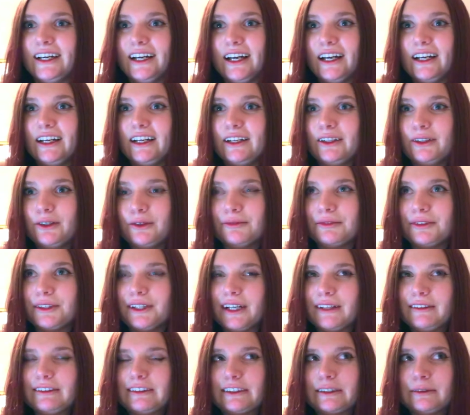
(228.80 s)
and
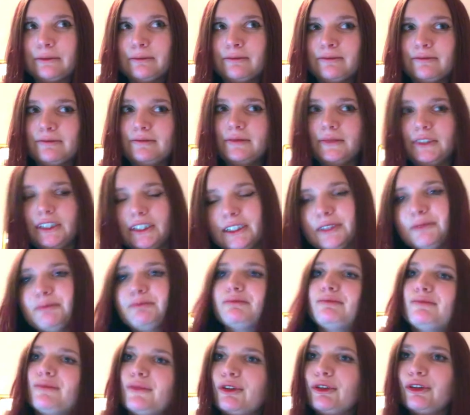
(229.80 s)
hopefully have some, you know,
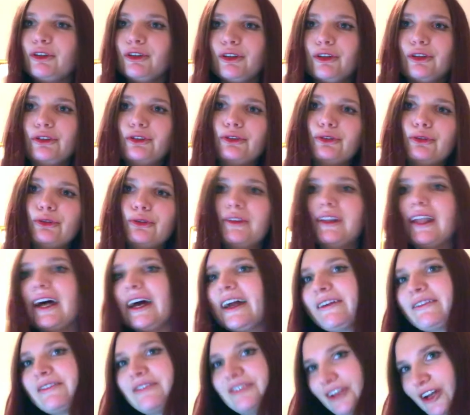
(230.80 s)
new
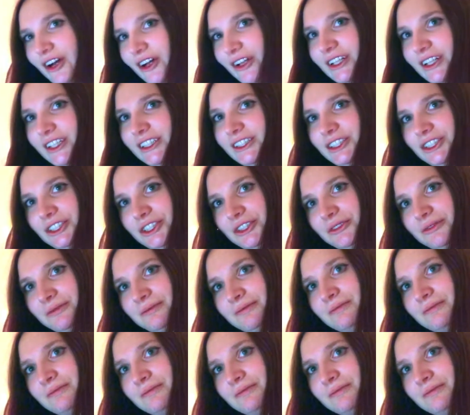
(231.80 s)
life knowledge.